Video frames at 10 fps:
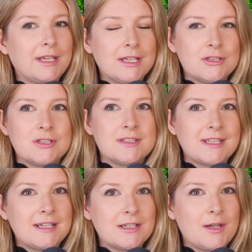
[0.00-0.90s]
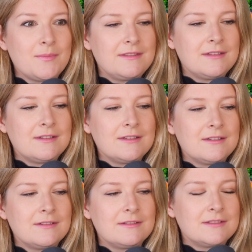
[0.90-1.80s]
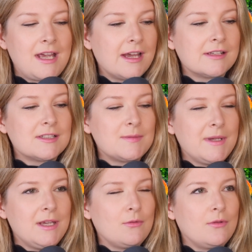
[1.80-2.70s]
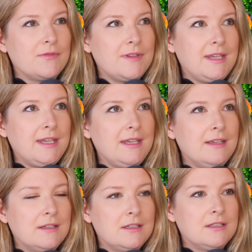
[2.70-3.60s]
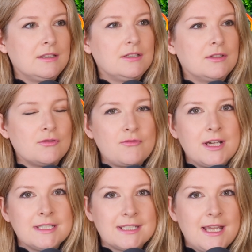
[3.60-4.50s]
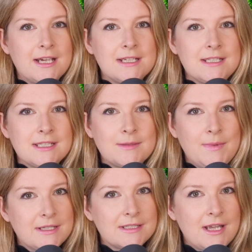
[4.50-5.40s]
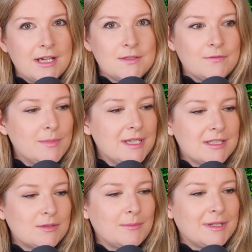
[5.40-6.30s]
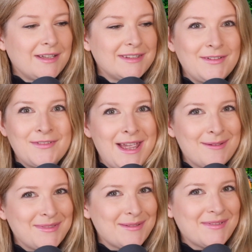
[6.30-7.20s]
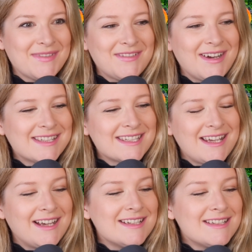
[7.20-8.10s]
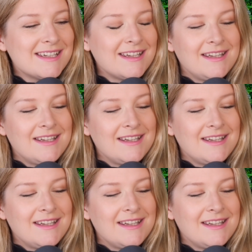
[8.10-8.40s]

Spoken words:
kitchen setup, the dials being on the right side is a better side for me, so I'm glad they've kept them on the right side.